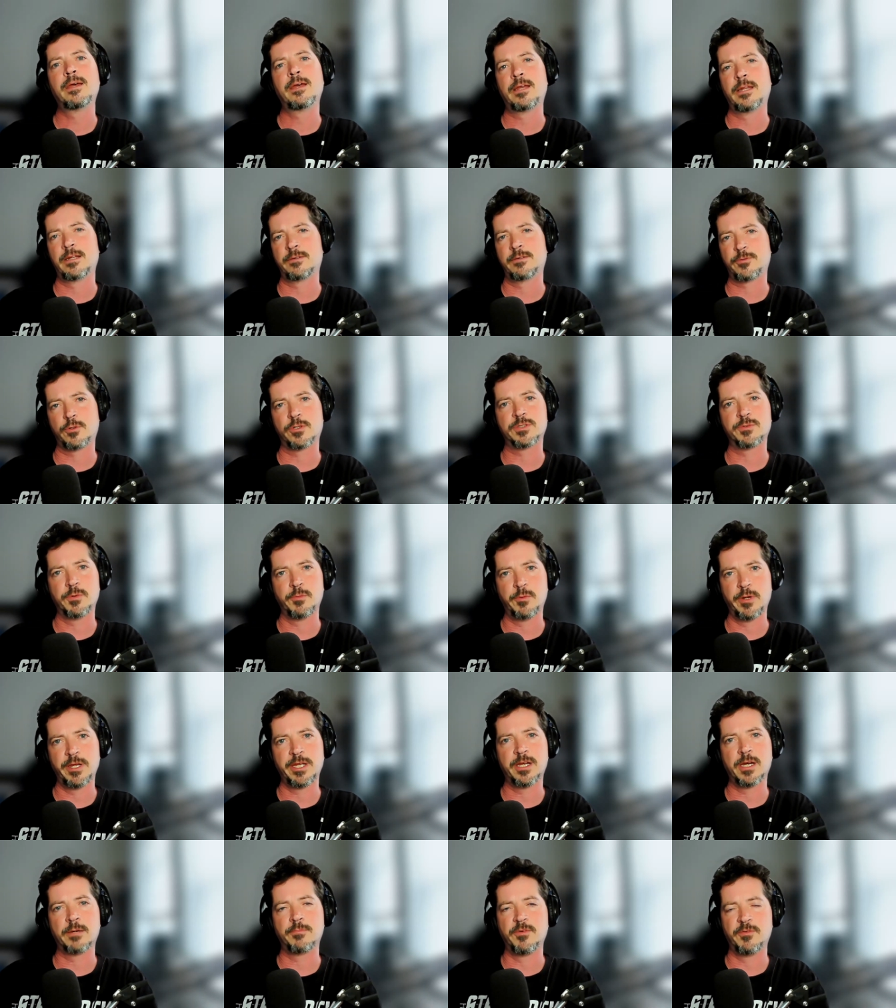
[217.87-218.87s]
And of course, we
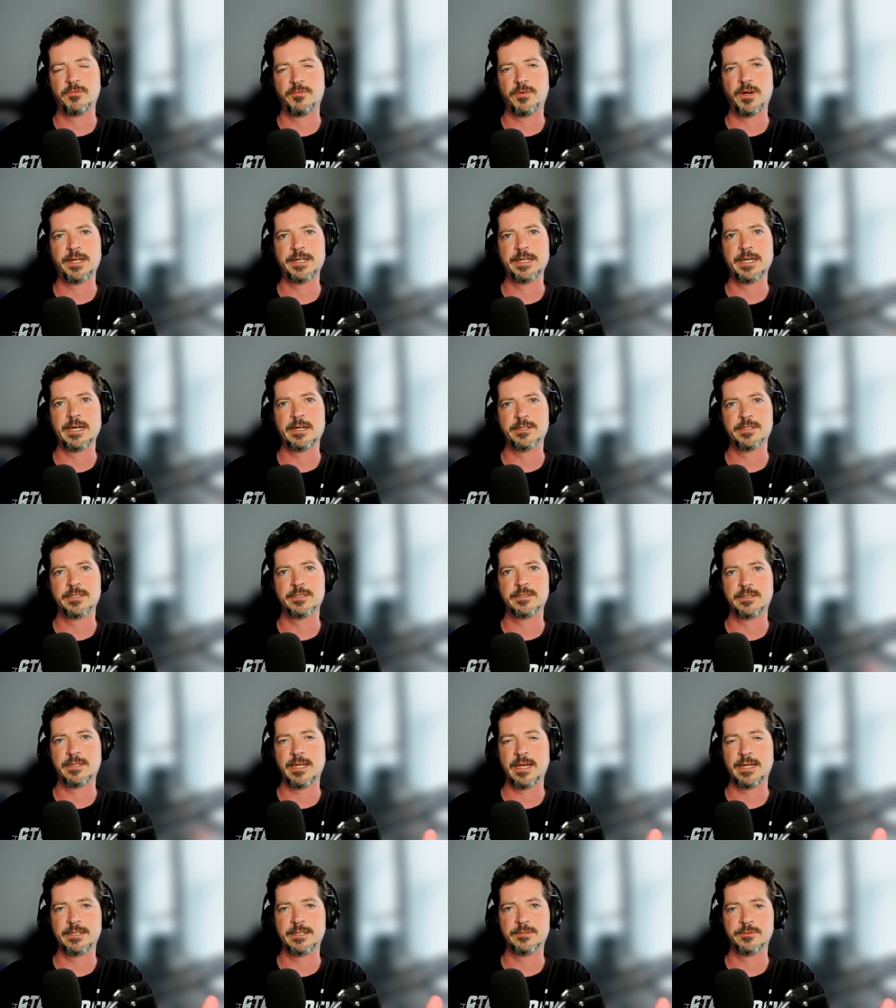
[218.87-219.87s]
wake up, we find out
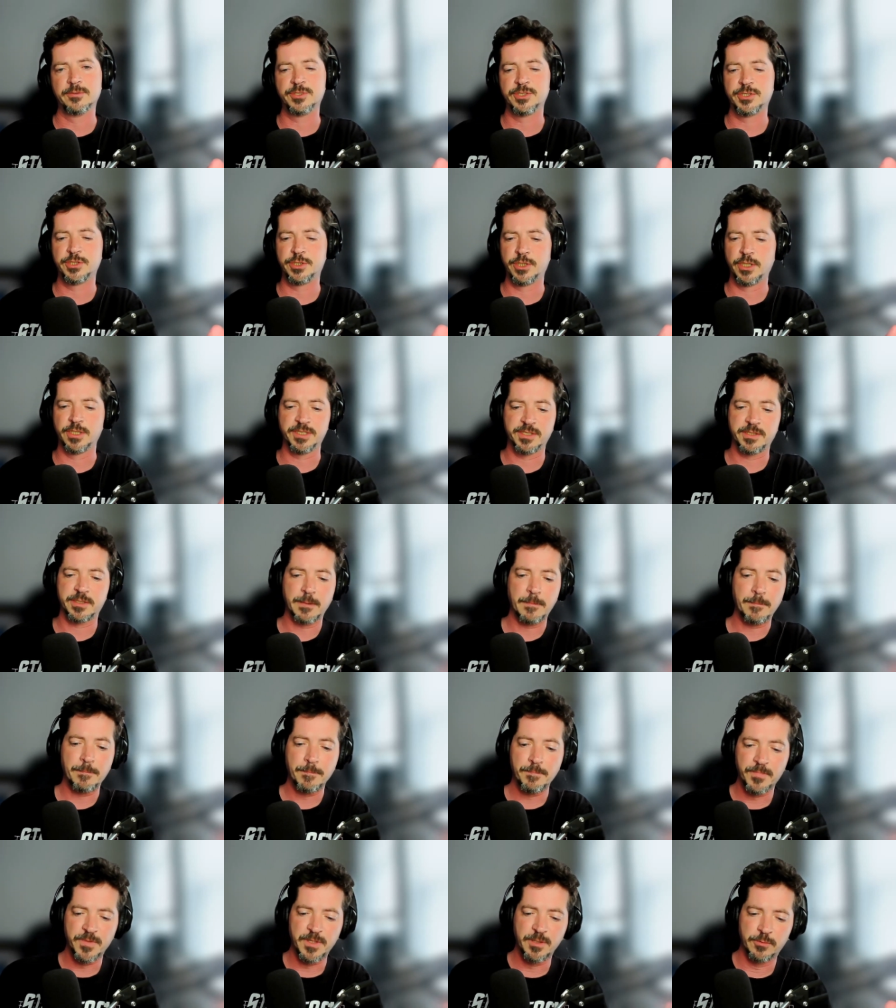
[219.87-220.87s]
that it was
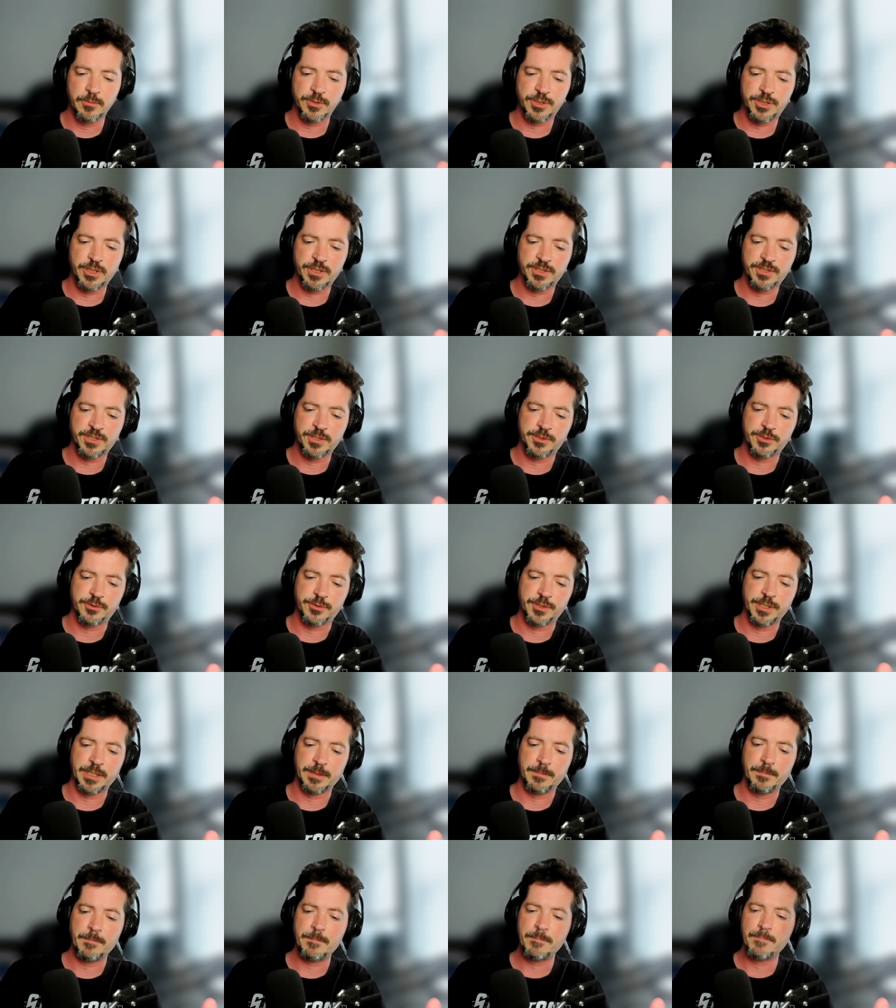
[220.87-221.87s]
just a
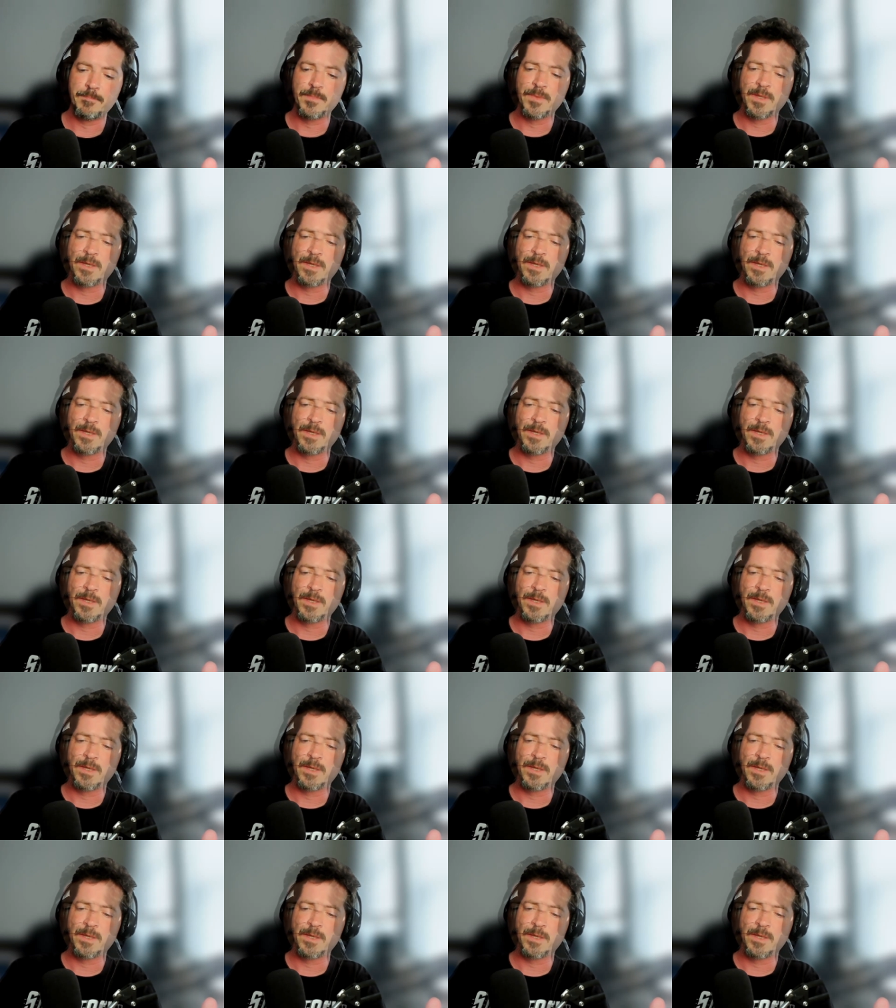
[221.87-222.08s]
dream.